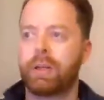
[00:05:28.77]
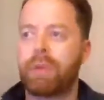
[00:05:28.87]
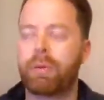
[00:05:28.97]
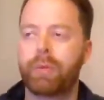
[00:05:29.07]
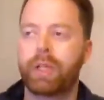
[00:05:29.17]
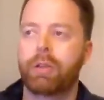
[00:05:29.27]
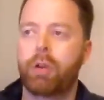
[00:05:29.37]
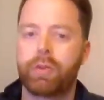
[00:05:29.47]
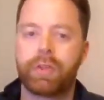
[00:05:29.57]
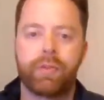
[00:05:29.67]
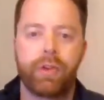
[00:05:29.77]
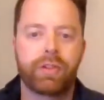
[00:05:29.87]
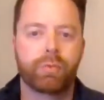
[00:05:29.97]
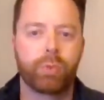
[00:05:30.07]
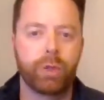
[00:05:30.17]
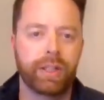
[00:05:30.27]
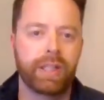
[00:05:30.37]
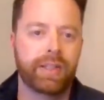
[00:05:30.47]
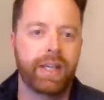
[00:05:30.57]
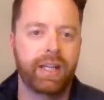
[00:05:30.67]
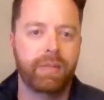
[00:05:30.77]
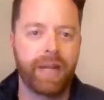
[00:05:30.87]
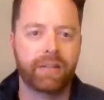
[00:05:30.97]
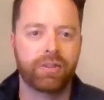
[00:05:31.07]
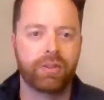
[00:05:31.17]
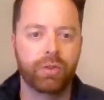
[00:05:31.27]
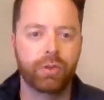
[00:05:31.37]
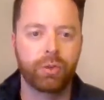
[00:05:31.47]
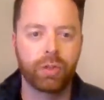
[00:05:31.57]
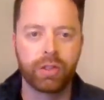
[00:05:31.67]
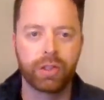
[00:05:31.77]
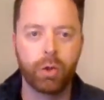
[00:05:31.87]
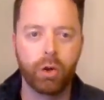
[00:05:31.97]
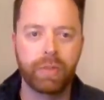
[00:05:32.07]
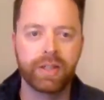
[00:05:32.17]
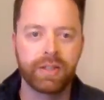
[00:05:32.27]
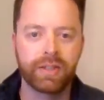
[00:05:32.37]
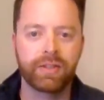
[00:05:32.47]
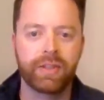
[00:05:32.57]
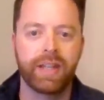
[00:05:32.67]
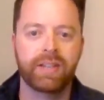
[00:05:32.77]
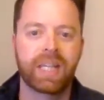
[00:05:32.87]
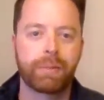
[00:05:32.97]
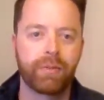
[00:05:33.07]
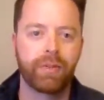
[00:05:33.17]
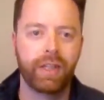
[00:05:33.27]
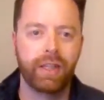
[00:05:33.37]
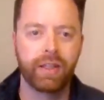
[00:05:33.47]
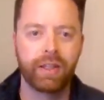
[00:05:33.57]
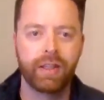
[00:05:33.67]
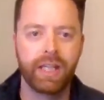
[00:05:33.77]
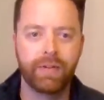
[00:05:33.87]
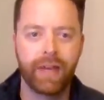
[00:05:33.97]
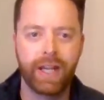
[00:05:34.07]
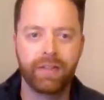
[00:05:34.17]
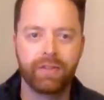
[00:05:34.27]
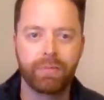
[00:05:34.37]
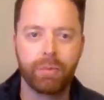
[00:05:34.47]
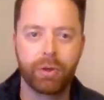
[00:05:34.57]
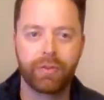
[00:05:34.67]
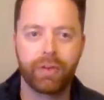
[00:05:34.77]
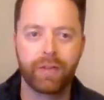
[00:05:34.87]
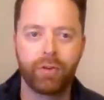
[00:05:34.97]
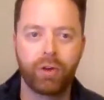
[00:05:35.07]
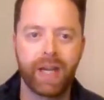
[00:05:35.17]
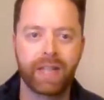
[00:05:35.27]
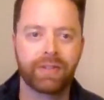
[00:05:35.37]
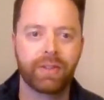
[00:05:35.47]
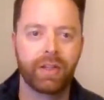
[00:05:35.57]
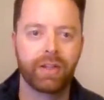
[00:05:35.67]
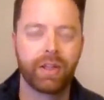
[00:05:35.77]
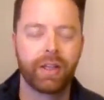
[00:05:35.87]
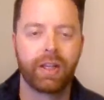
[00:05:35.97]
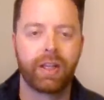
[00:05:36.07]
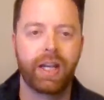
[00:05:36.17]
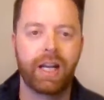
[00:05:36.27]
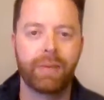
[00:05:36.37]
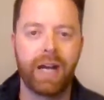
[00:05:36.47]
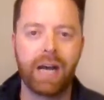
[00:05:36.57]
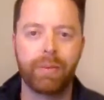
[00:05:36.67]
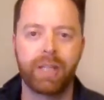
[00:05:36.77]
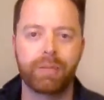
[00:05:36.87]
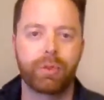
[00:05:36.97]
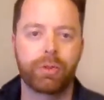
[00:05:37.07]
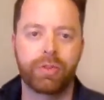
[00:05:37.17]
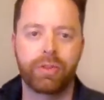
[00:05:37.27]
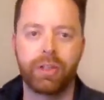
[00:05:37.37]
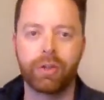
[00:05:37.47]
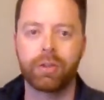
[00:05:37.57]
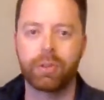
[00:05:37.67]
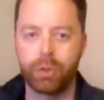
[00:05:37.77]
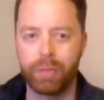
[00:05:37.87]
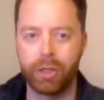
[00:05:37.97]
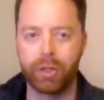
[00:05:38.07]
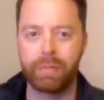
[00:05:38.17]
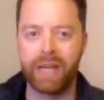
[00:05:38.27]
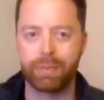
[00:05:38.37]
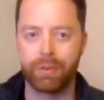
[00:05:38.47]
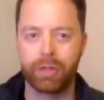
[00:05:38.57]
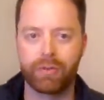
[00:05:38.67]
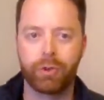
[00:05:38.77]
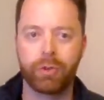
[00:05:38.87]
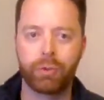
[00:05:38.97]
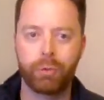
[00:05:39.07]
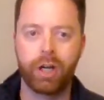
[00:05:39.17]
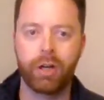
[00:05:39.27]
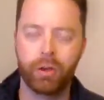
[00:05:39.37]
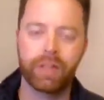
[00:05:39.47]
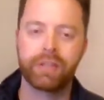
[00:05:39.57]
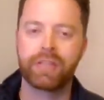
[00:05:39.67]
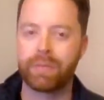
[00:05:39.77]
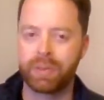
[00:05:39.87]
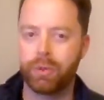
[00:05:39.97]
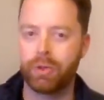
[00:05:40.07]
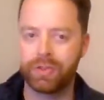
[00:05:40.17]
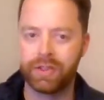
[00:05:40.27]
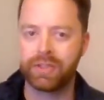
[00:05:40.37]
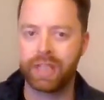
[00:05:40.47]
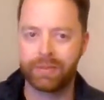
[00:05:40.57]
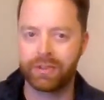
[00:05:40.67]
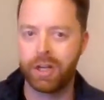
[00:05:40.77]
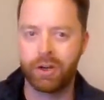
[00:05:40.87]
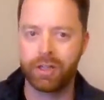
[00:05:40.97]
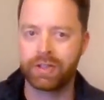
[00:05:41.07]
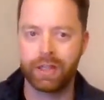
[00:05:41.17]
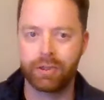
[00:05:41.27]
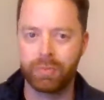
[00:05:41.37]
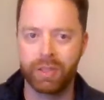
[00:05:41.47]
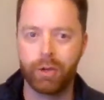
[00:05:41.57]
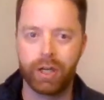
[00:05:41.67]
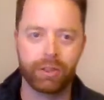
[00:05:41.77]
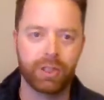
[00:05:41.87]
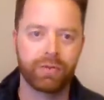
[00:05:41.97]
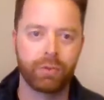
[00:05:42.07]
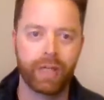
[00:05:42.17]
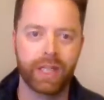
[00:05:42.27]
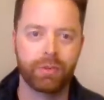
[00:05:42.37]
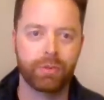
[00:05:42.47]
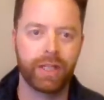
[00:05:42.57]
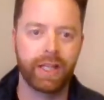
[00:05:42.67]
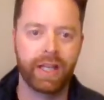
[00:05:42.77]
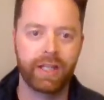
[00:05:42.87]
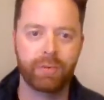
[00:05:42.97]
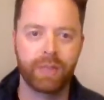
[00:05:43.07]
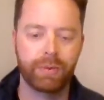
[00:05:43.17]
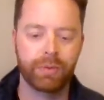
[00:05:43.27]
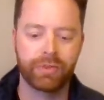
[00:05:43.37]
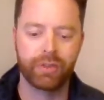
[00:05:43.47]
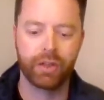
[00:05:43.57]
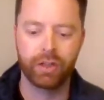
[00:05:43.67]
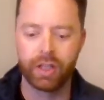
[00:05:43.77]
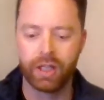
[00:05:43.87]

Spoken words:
probably a lot of the focus really is getting back to the core business, and some of the innovative modified formats that are being pushed, could be on the back burner for a little while, or in some sports, in some scenarios, they could be quite a useful way to re-engage people. So